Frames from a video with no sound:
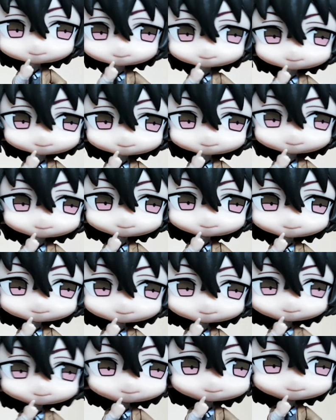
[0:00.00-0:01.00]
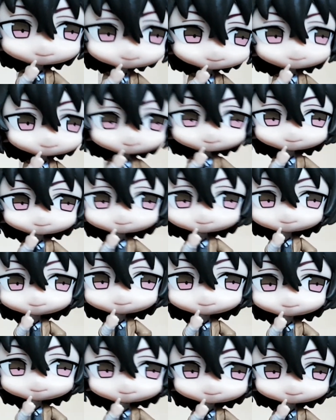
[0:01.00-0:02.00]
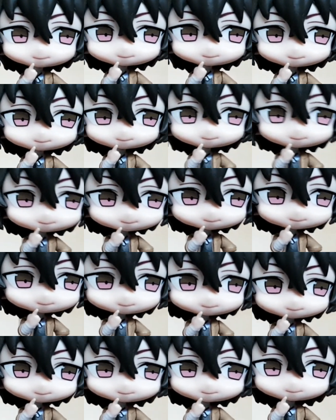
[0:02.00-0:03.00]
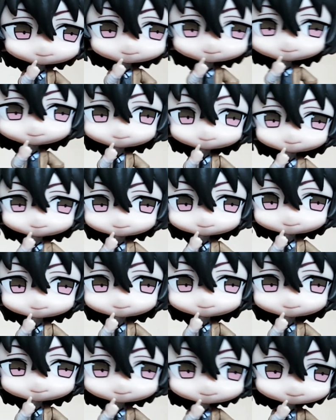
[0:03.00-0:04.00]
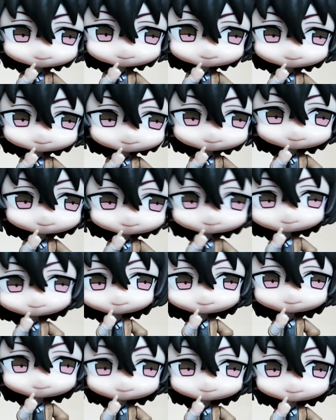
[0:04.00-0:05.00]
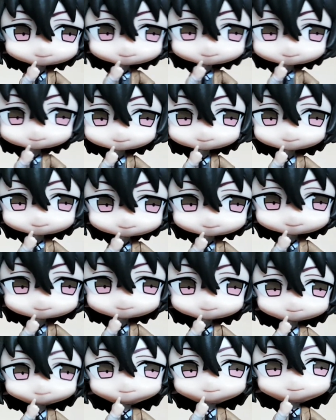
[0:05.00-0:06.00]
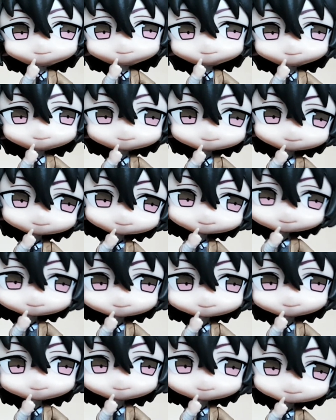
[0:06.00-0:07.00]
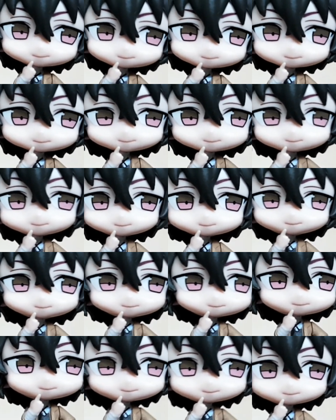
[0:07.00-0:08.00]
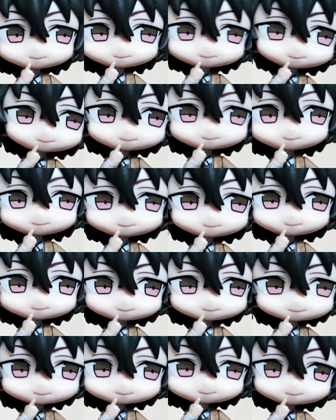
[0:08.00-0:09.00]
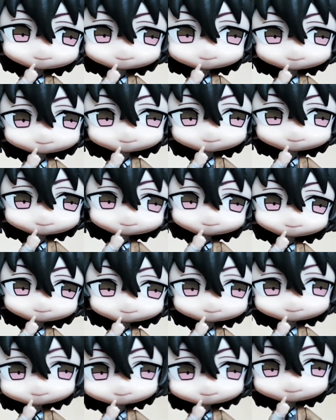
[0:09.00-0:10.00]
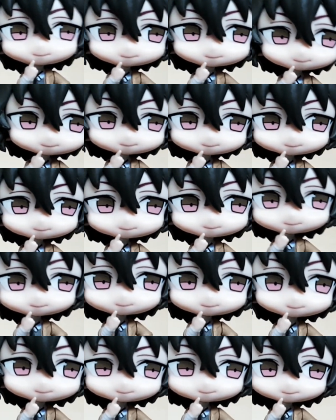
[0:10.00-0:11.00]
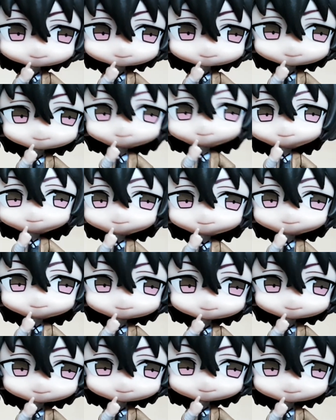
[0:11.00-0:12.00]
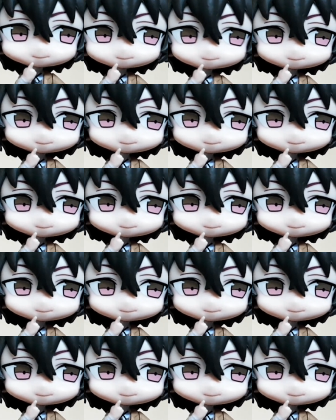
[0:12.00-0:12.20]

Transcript: that's what PenLab has at the moment. They also are accepting new comics as they come. Okay? So, yan.